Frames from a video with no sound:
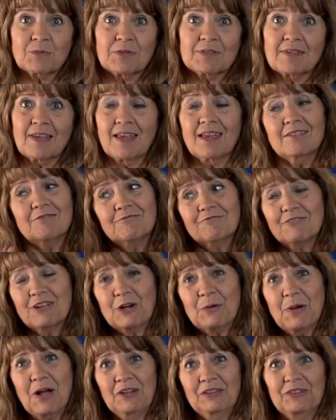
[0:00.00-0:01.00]
we say
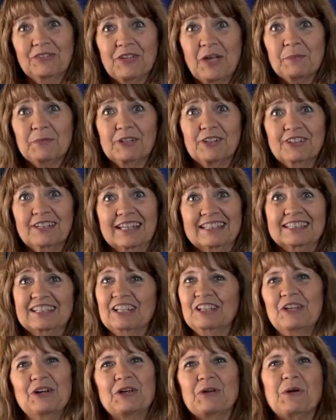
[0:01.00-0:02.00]
farewell to summer and
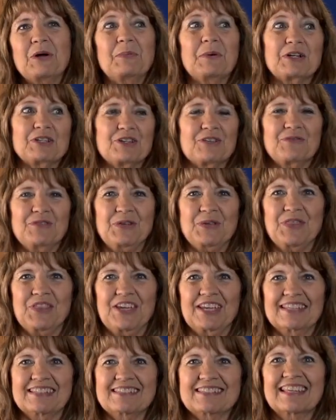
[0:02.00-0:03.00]
hello to a bunch of new
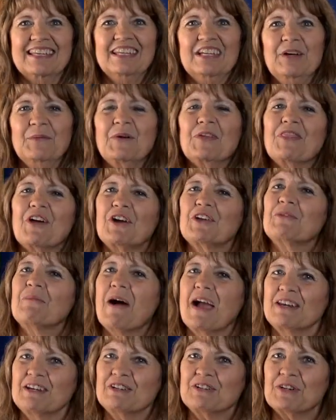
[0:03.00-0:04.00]
things, we thought you
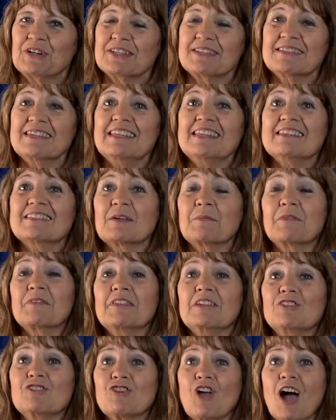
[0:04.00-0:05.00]
might enjoy seeing some of
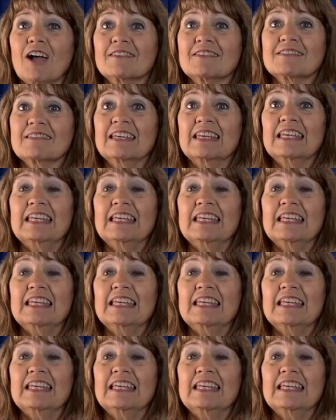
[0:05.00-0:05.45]
these shots.